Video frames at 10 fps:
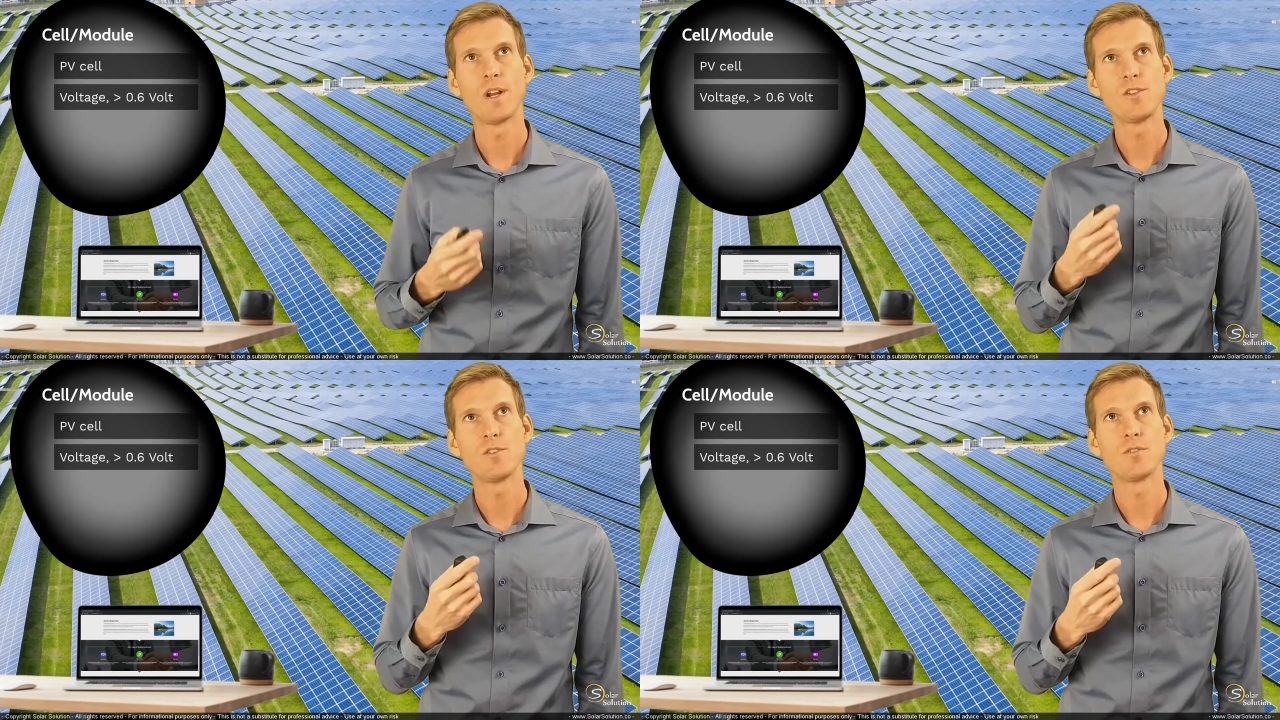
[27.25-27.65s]

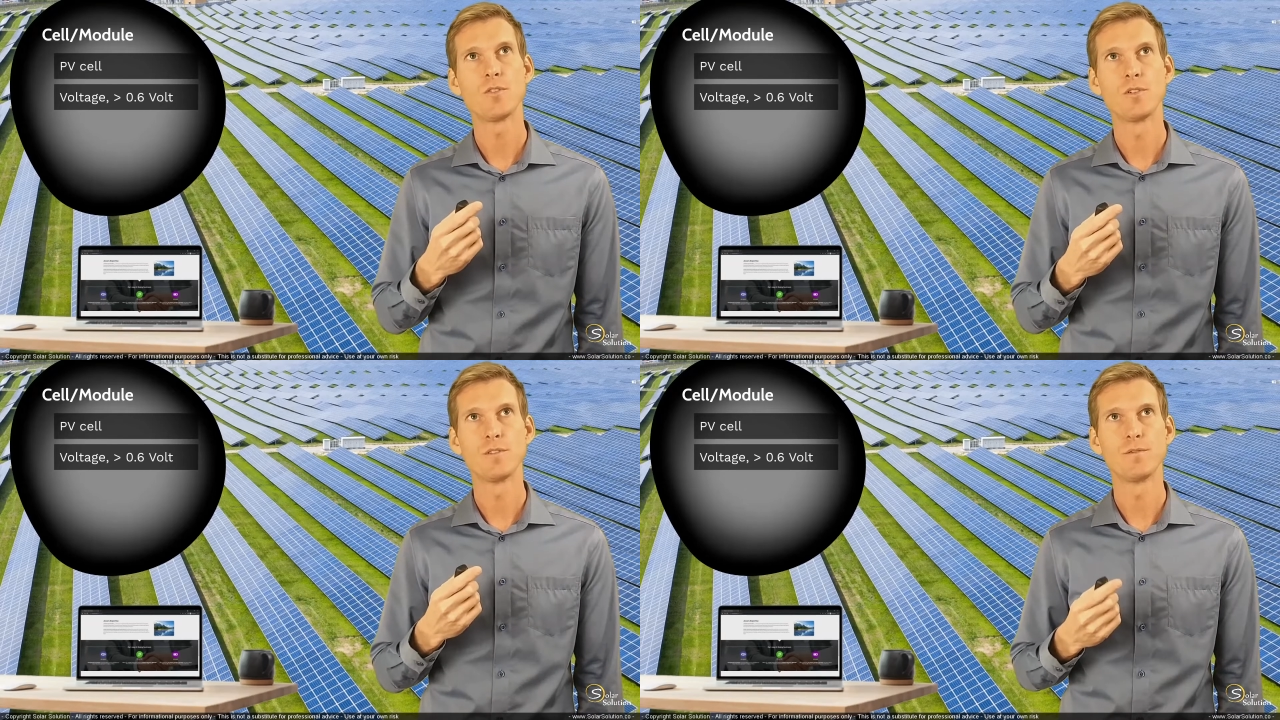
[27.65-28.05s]

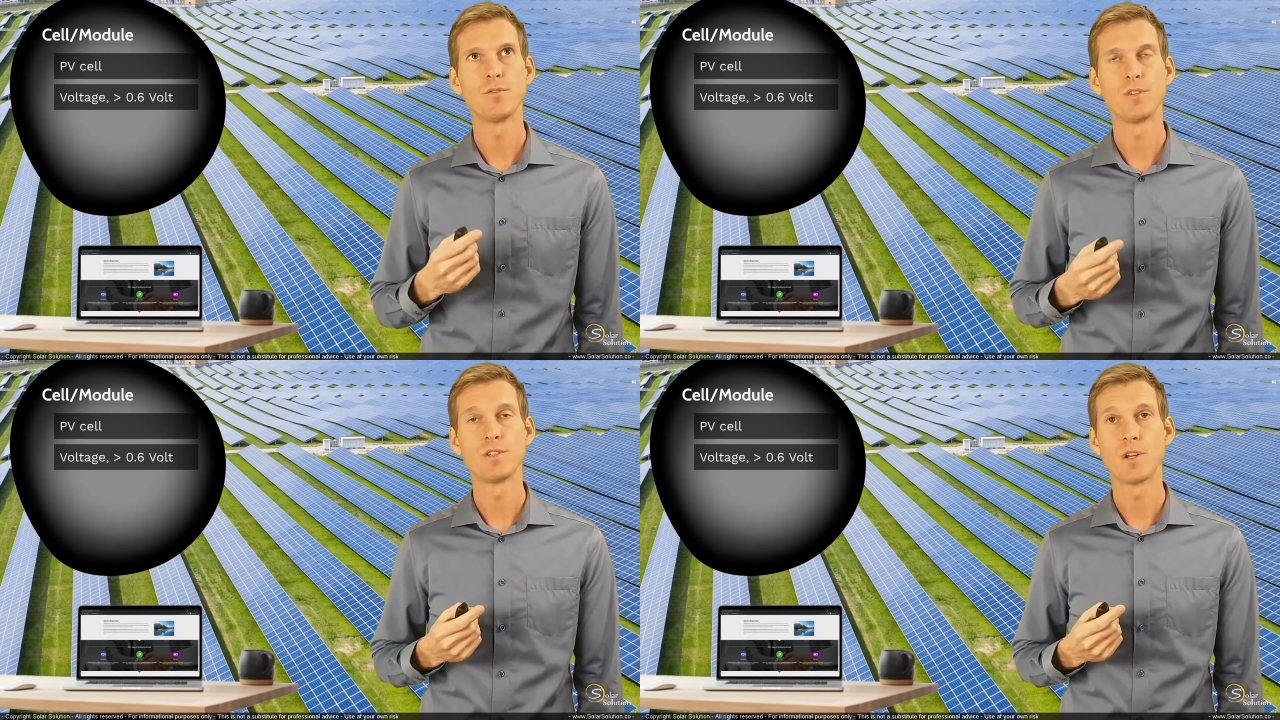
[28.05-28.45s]
pressure or the
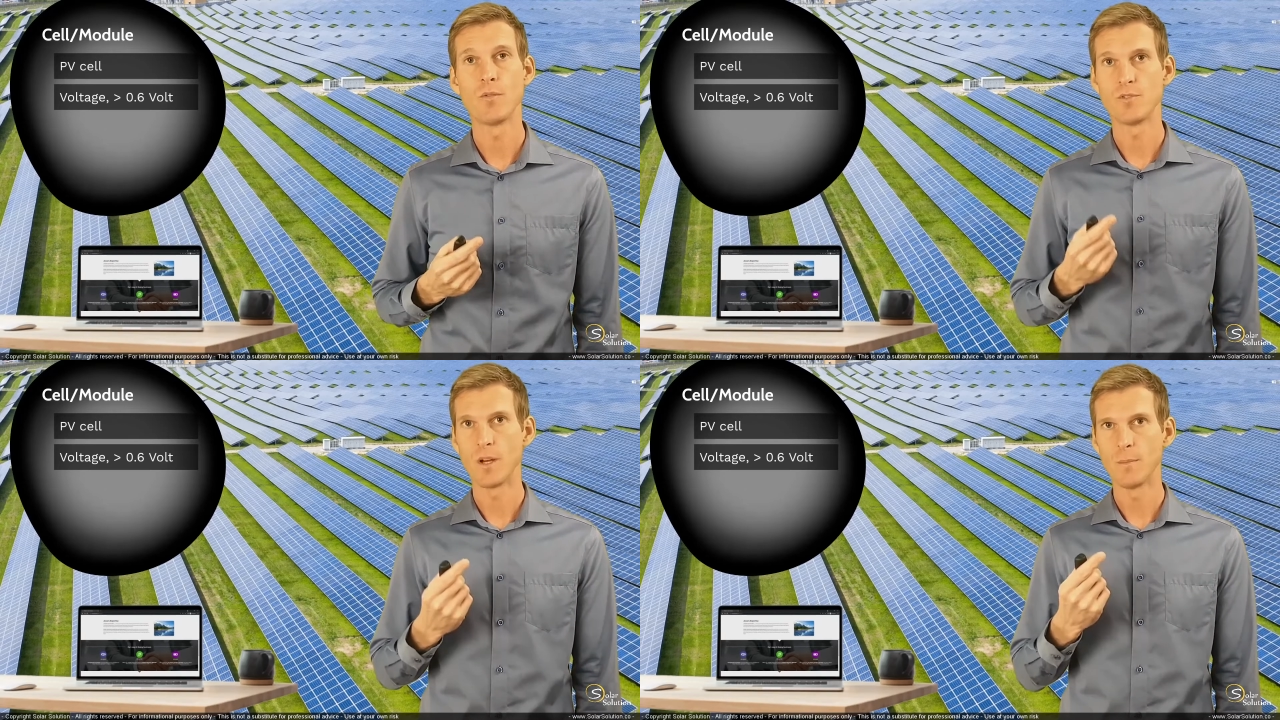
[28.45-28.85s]
voltage
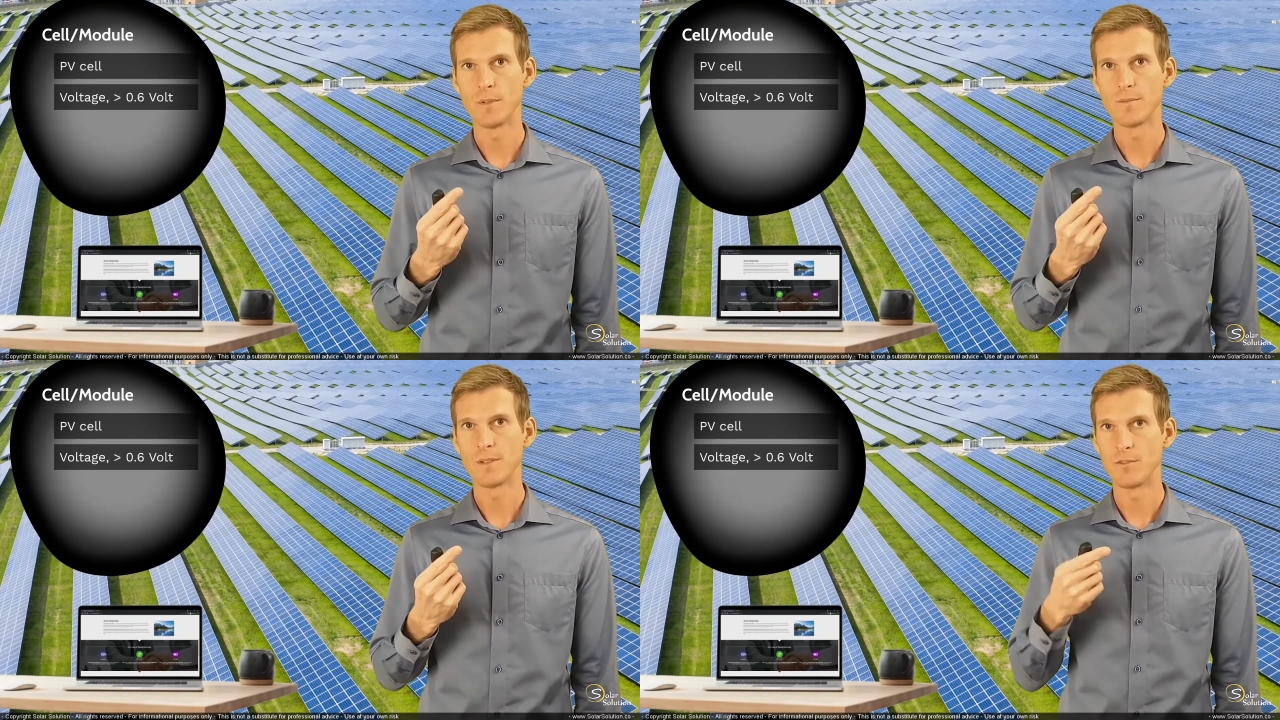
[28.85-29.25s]
goes
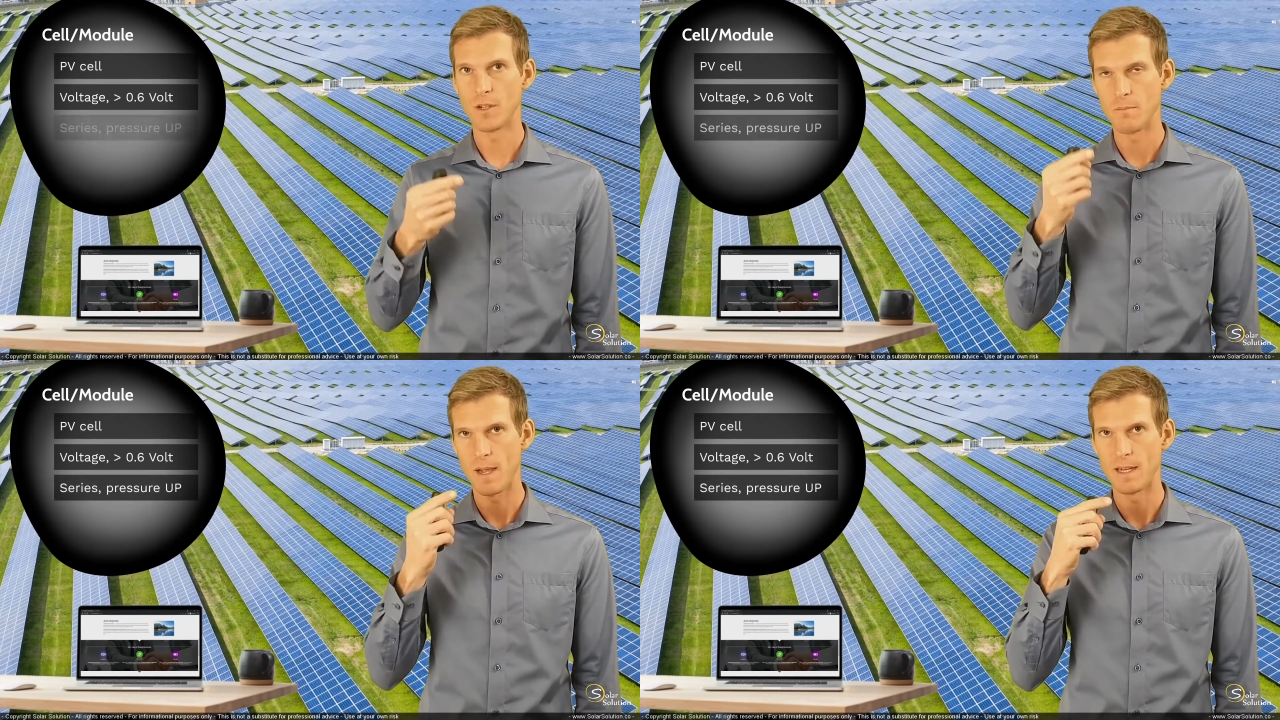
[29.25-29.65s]
up if we
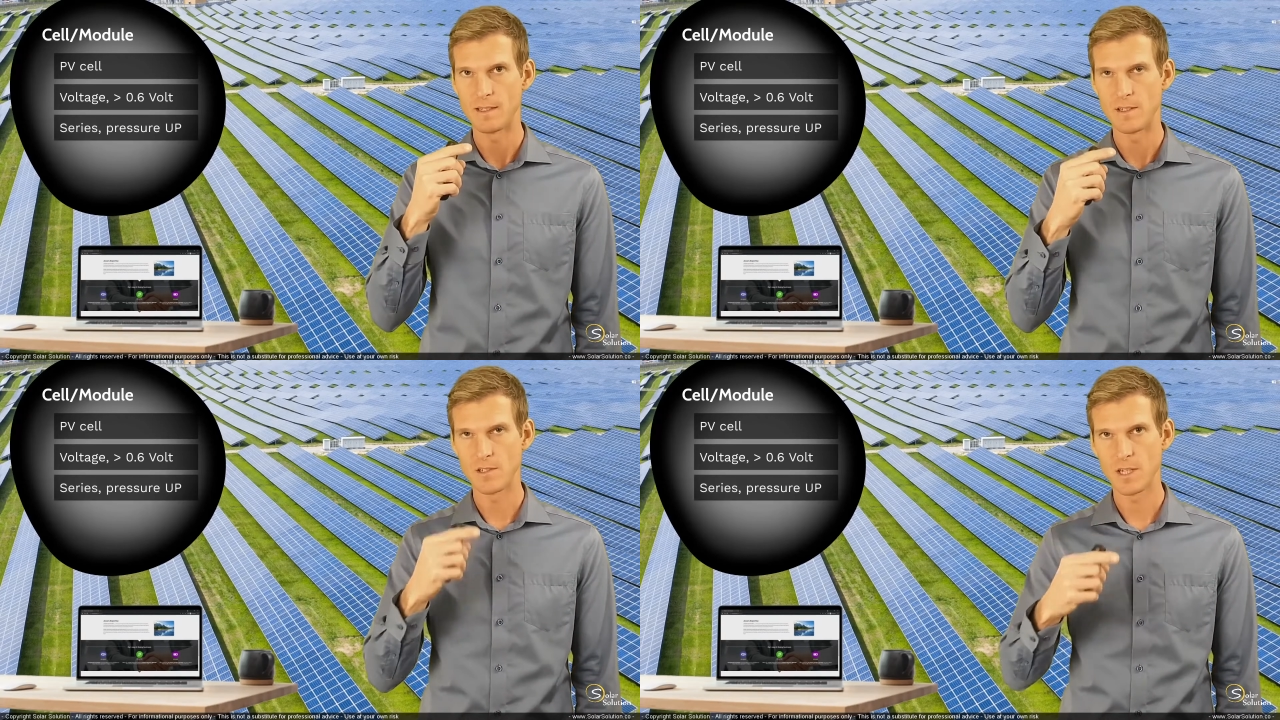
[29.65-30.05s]
combine
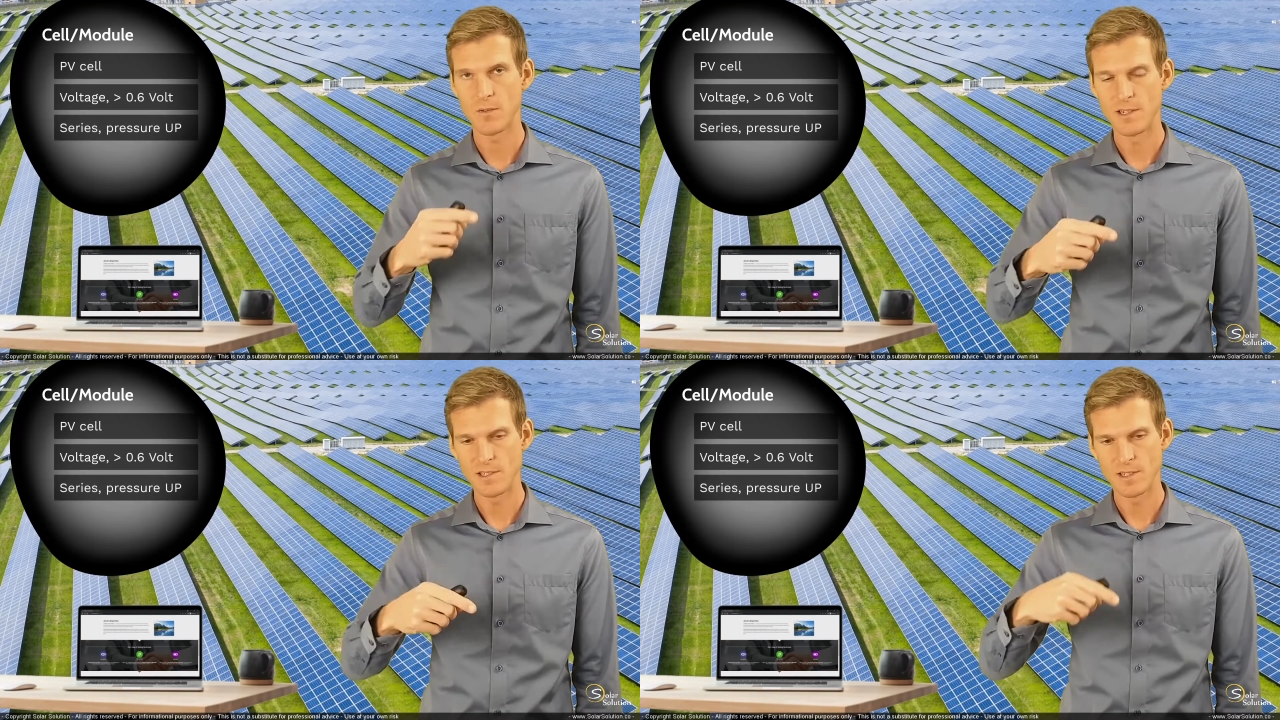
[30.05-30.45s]
it in
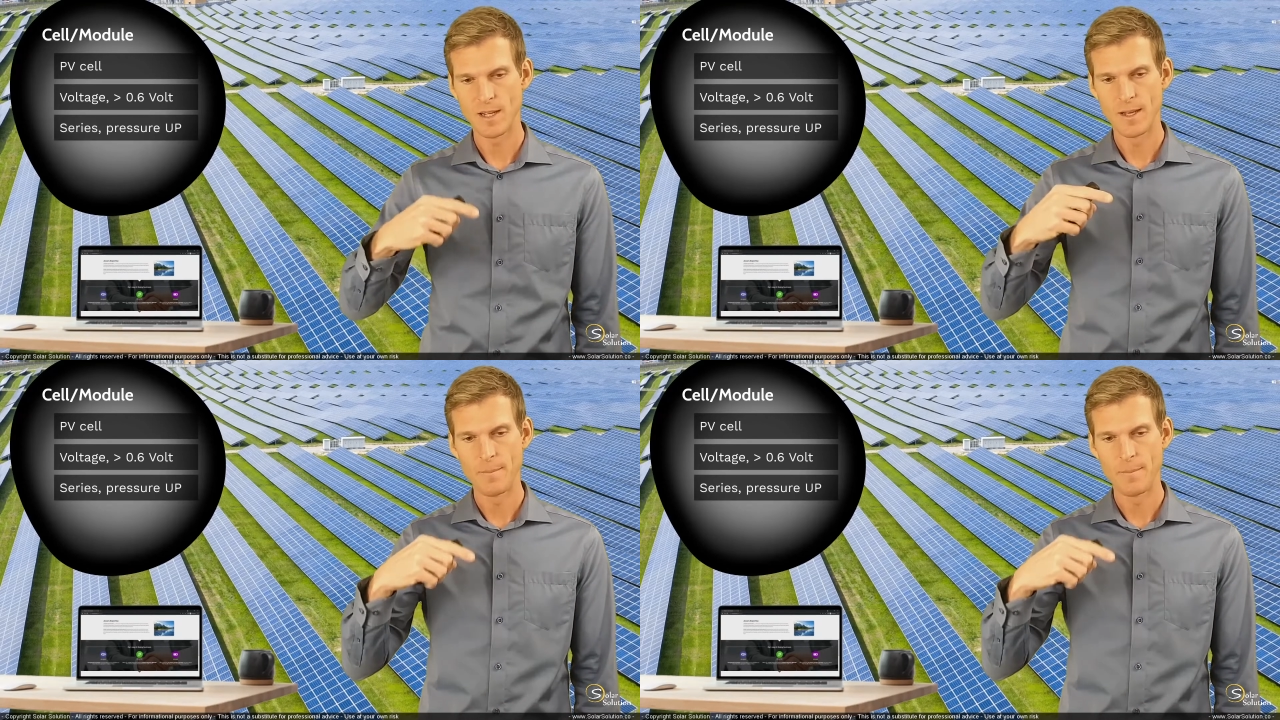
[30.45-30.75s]
series,